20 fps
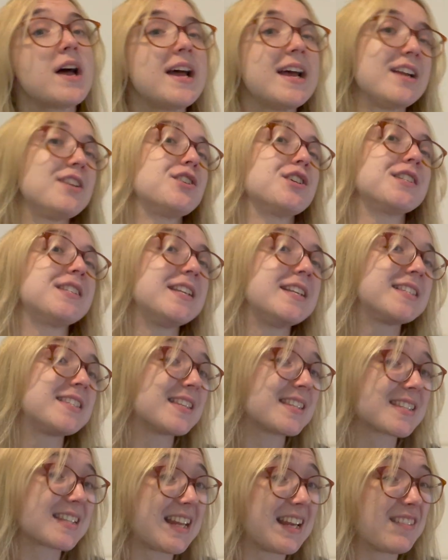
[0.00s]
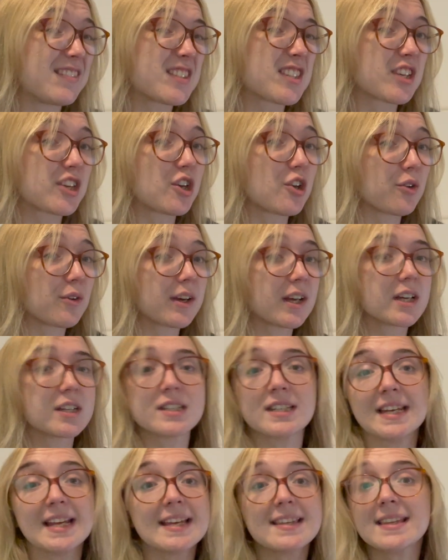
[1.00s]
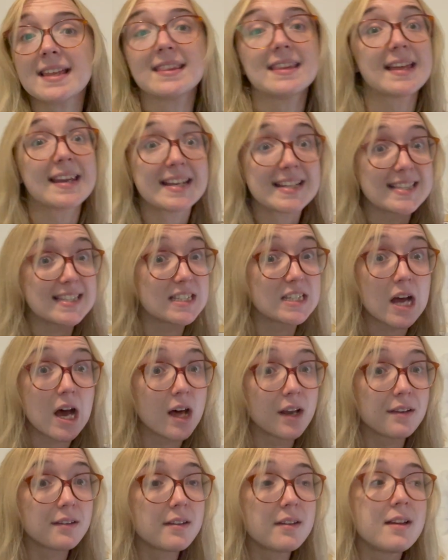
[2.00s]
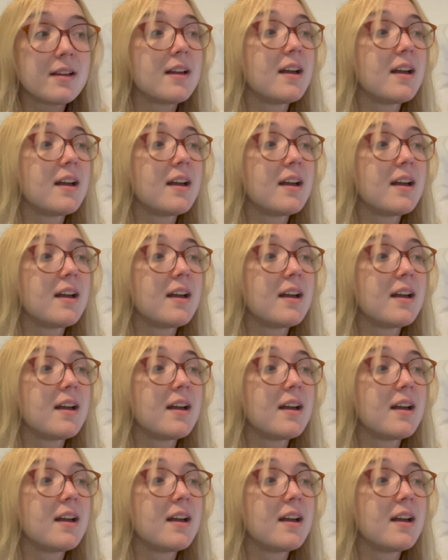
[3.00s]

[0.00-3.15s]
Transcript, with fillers: It just needs the sleeves securing underneath and then it's done.